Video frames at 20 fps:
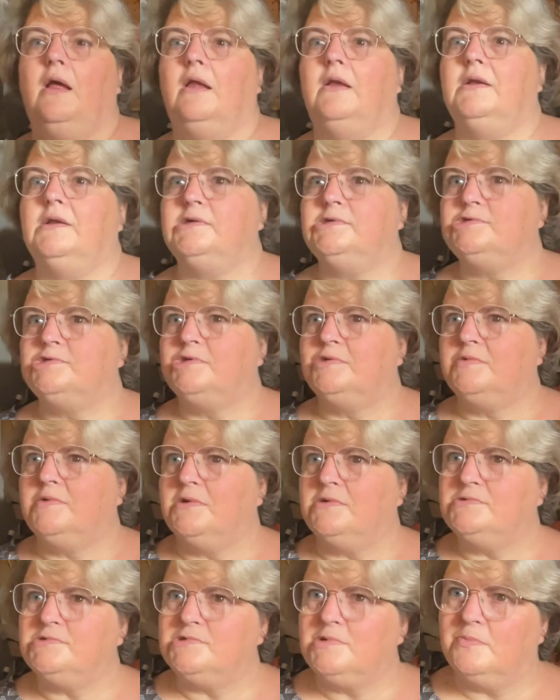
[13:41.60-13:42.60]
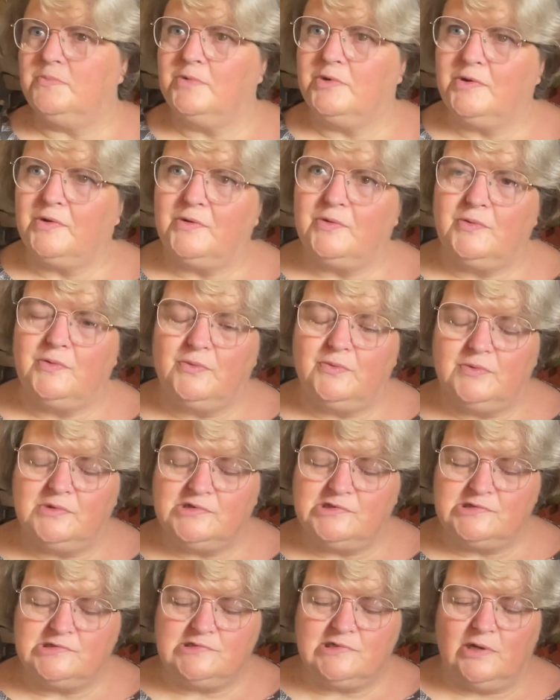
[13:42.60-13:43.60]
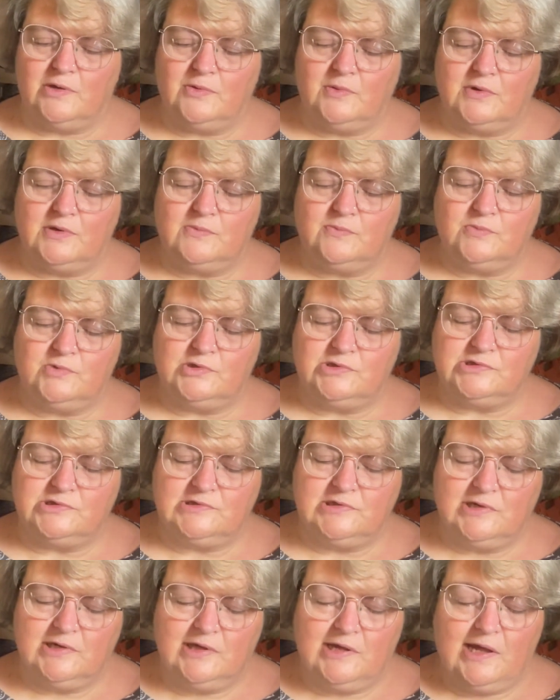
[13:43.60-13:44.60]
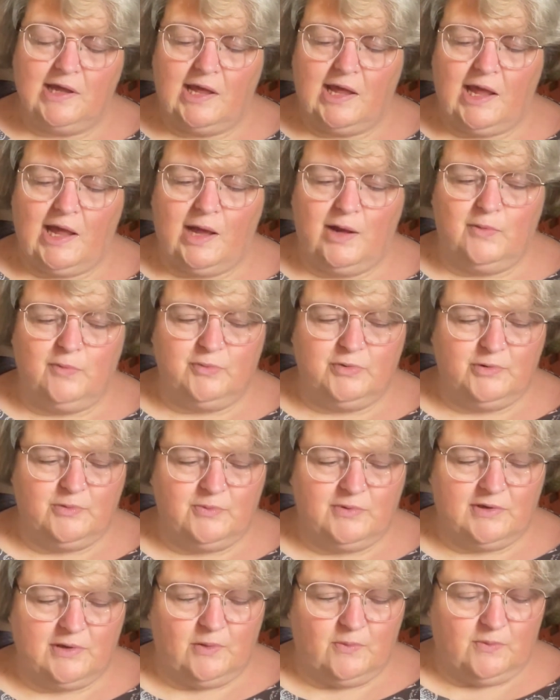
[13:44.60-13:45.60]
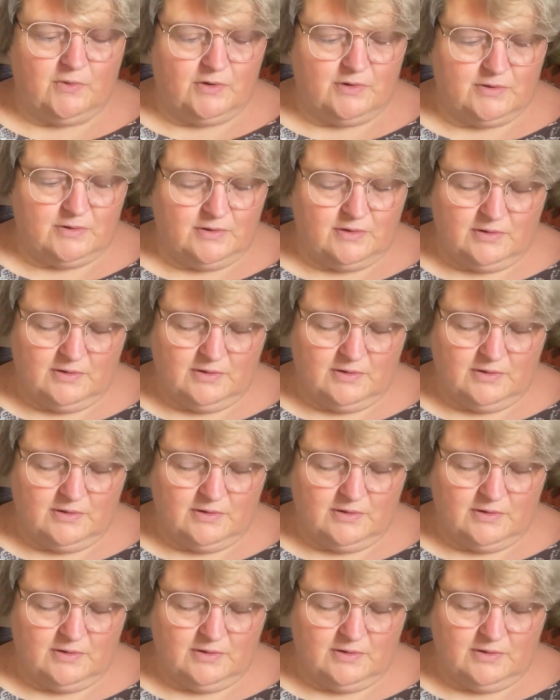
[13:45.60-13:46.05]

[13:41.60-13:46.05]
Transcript: unless you know somebody who would sew and would help you with that one.